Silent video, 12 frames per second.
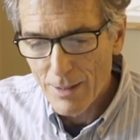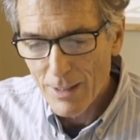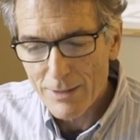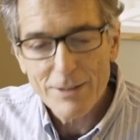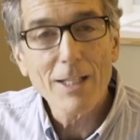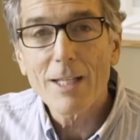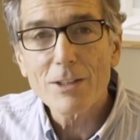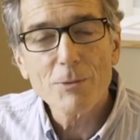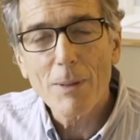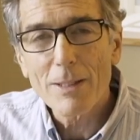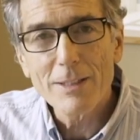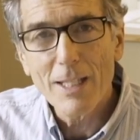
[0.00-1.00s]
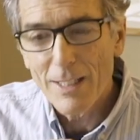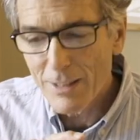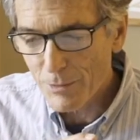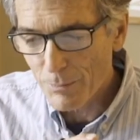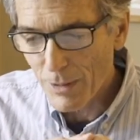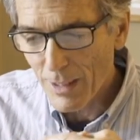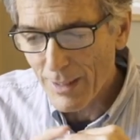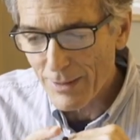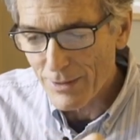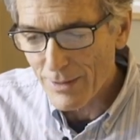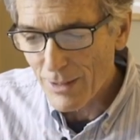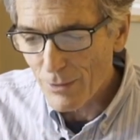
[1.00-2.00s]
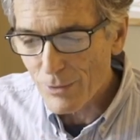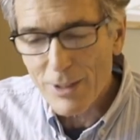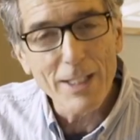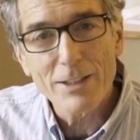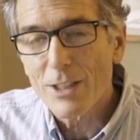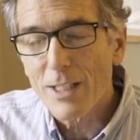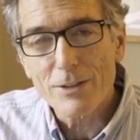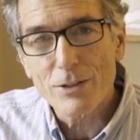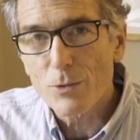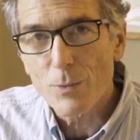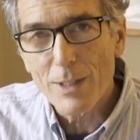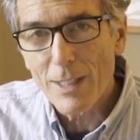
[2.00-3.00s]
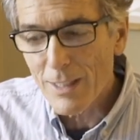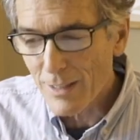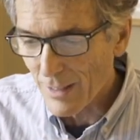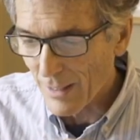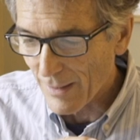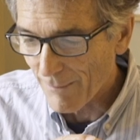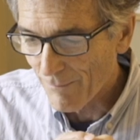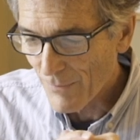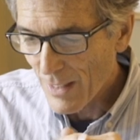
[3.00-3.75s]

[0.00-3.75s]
It's not a spontaneous place. They don't take chances with anything.